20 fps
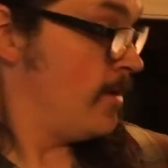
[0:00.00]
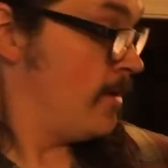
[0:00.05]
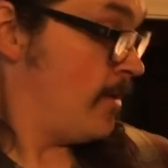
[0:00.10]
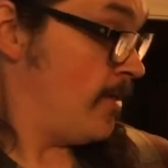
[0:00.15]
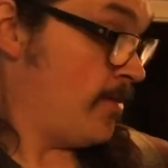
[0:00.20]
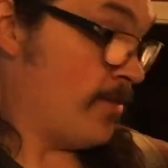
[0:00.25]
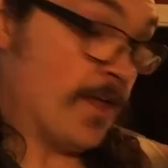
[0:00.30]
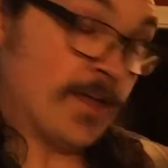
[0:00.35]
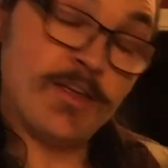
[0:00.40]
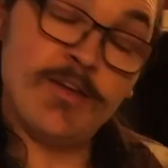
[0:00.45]

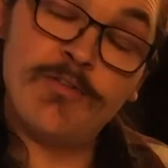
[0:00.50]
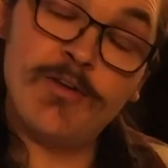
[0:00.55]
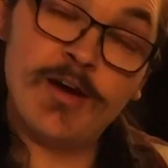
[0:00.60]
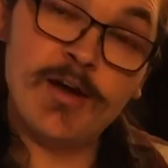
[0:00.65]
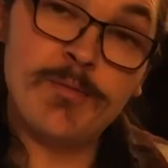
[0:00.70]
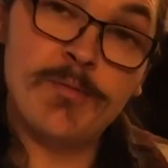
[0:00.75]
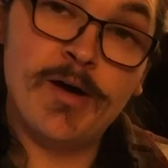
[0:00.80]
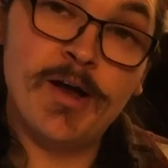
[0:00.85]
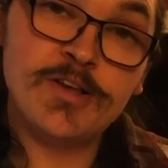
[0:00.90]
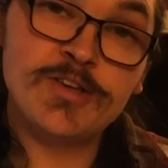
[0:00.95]
thank you very
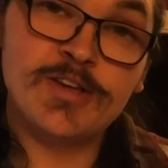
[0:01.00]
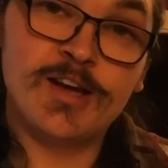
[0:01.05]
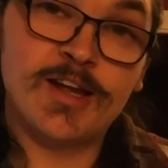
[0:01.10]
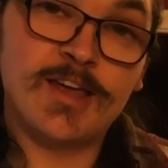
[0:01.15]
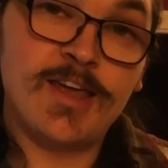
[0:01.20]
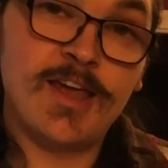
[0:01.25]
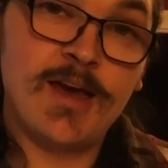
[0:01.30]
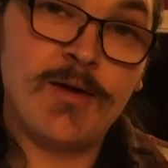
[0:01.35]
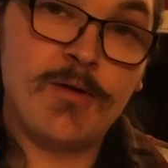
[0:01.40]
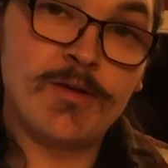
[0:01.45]
much, and I
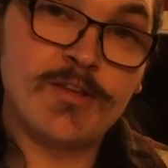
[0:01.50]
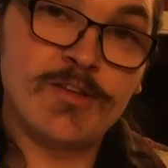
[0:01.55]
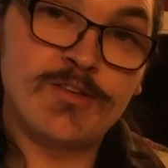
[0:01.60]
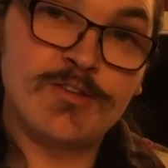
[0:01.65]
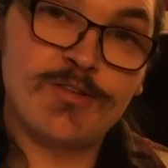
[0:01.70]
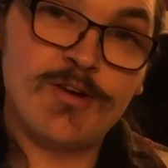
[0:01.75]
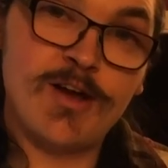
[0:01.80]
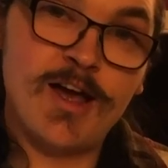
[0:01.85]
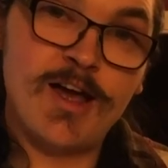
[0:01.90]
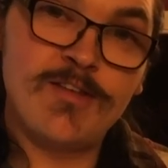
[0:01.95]
can't wait to
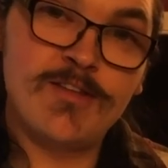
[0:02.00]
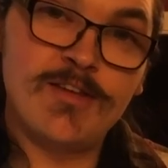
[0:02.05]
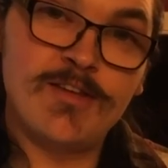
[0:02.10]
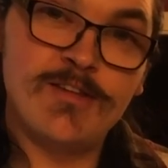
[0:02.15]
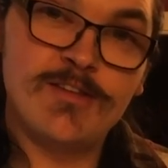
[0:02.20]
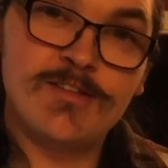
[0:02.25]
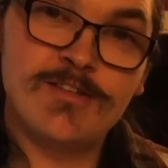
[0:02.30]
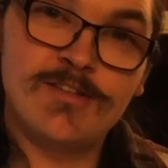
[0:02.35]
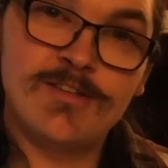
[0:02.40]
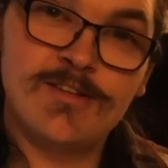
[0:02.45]
try
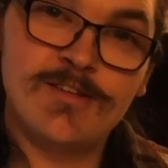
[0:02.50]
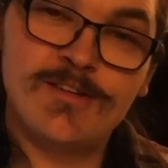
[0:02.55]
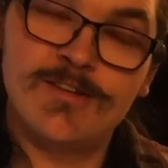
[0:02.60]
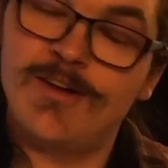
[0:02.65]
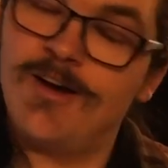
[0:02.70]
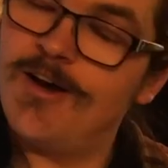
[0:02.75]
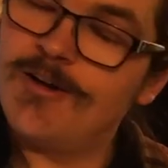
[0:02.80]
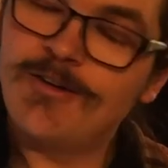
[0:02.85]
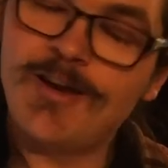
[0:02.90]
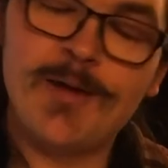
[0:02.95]
these
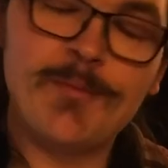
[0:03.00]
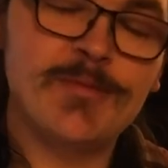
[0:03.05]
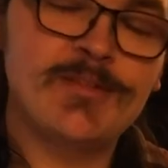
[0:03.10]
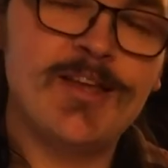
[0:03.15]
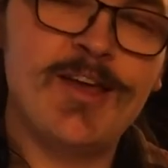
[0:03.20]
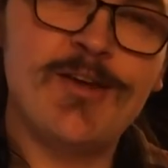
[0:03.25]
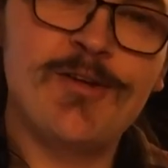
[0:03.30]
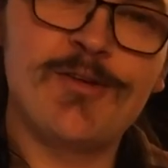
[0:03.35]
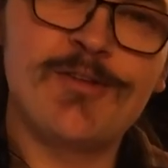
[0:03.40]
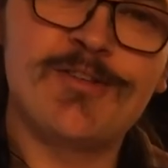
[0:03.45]
au gratin
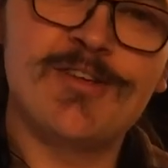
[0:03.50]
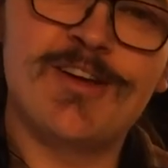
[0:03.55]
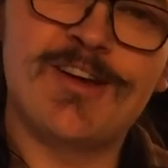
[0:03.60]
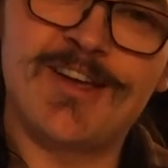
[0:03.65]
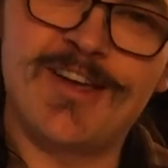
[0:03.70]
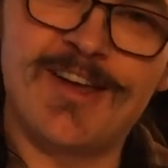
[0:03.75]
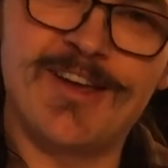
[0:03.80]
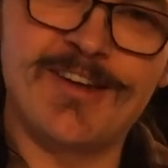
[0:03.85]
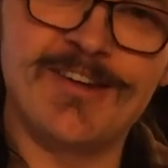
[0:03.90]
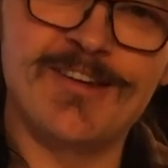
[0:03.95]
potatoes again.